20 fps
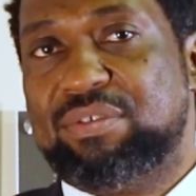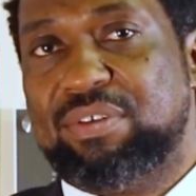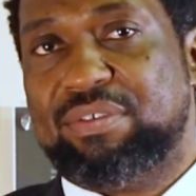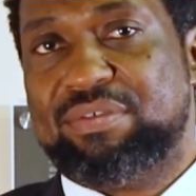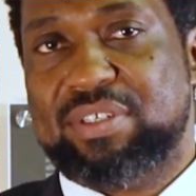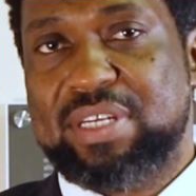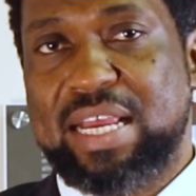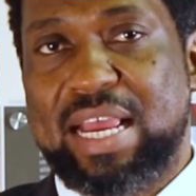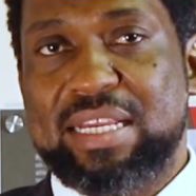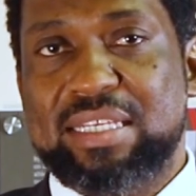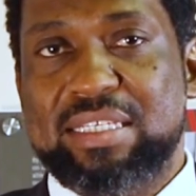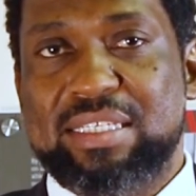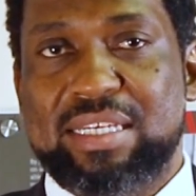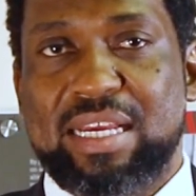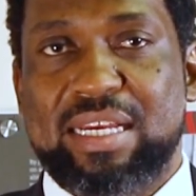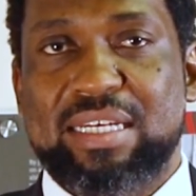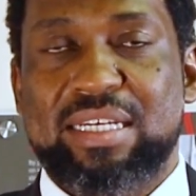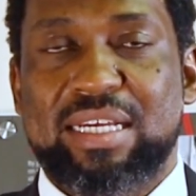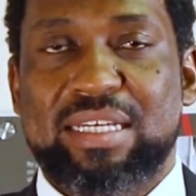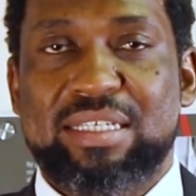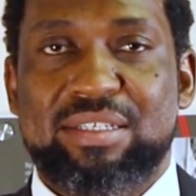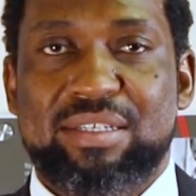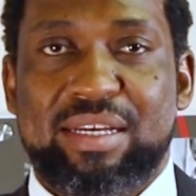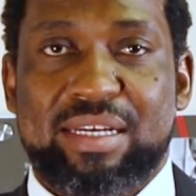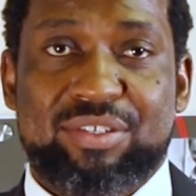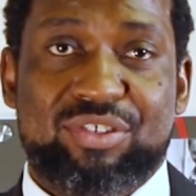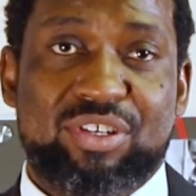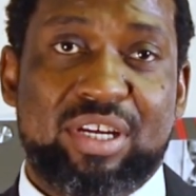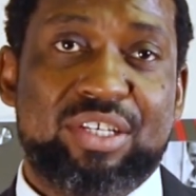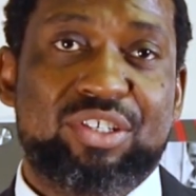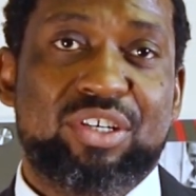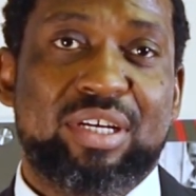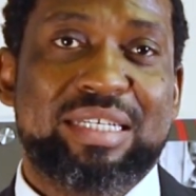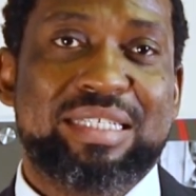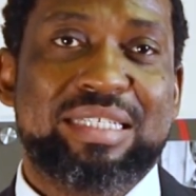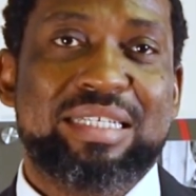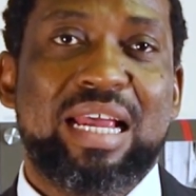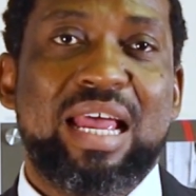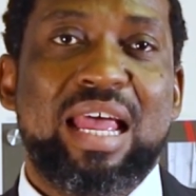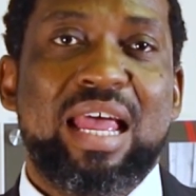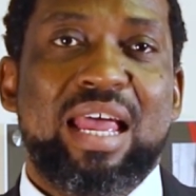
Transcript: of science centers, researchers